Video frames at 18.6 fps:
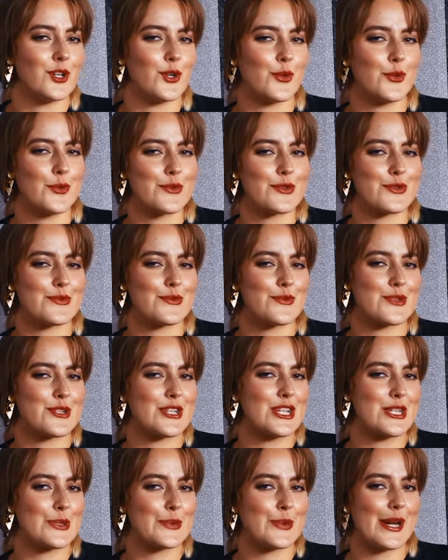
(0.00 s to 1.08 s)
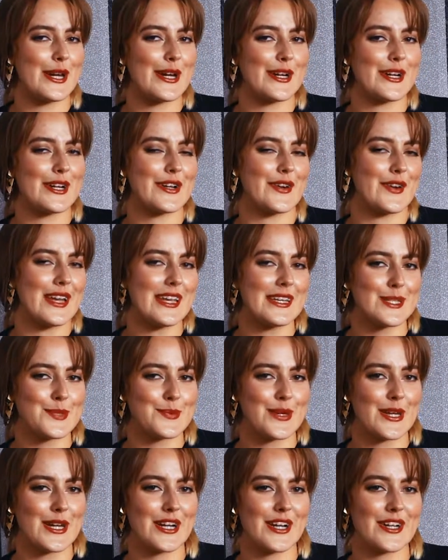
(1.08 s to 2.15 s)
who's she's weird or he's
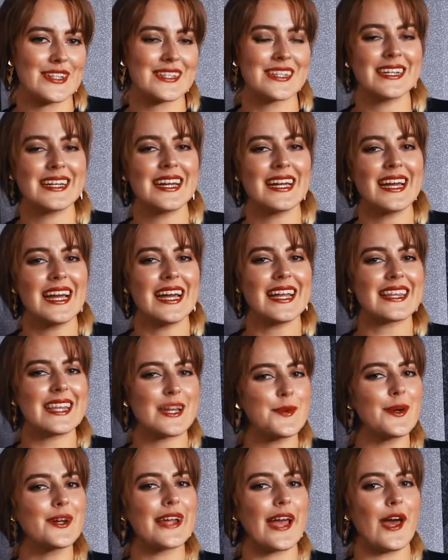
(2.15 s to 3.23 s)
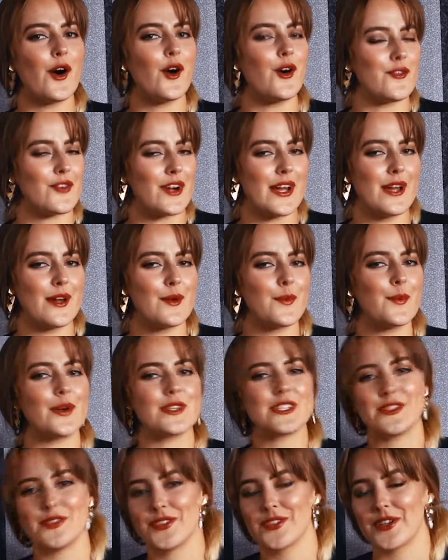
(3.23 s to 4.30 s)
weird, they will get over it
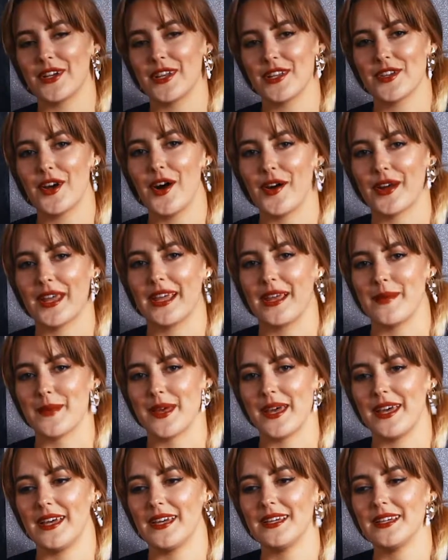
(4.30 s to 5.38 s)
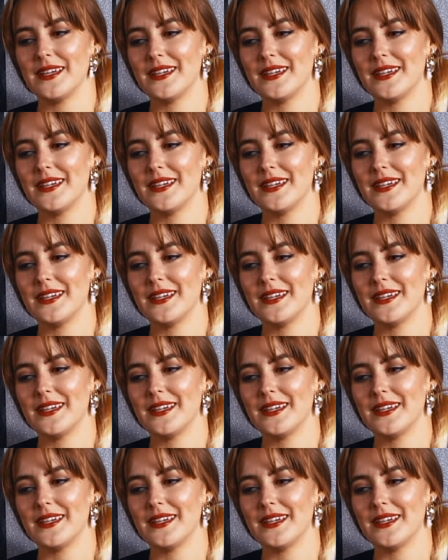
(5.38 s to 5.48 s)
once you started talking a bit.